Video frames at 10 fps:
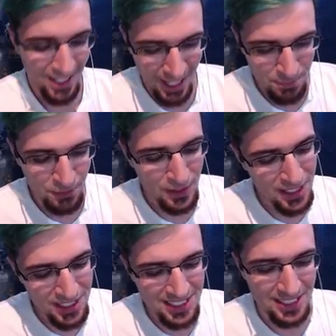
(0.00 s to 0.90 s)
I'm
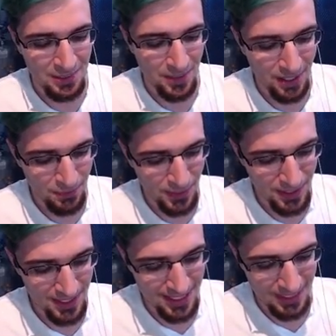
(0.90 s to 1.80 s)
feeling good still. I'm
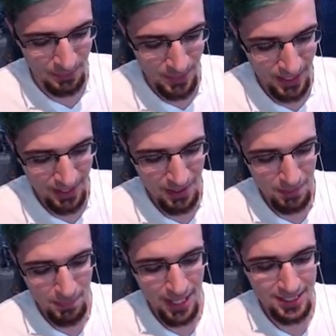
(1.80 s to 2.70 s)
feeling good still.
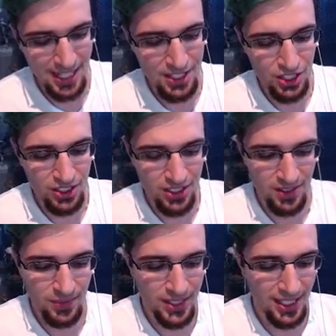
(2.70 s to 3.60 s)
Max gauges,
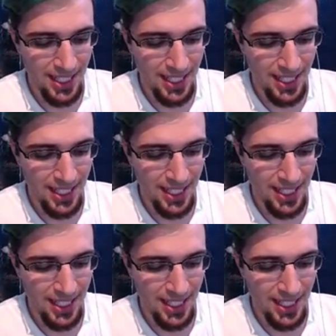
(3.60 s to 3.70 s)
get